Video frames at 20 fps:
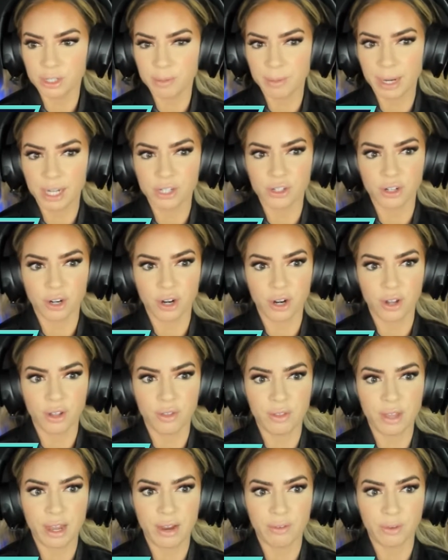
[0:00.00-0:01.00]
to make
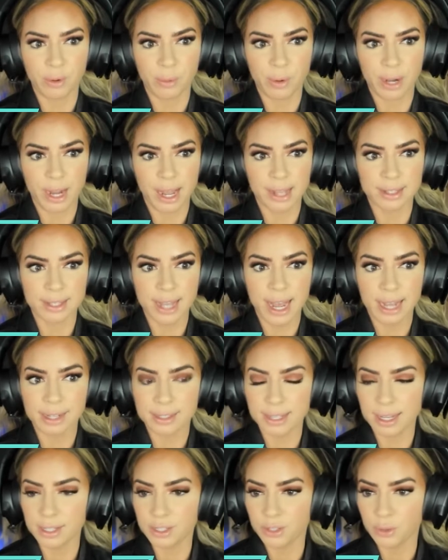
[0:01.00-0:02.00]
sure that everyone has
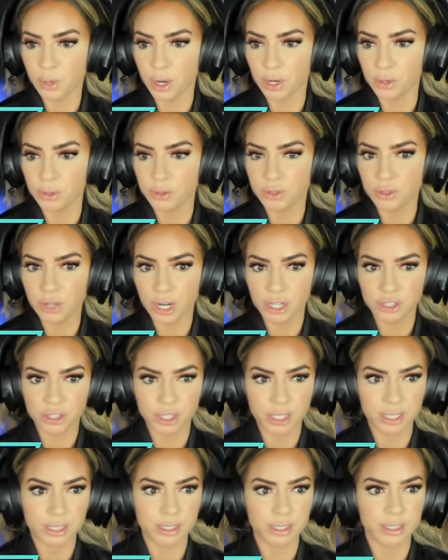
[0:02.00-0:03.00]
access to our new
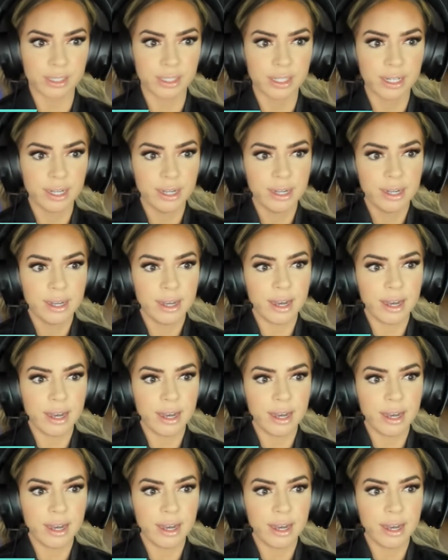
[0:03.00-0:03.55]
instructions.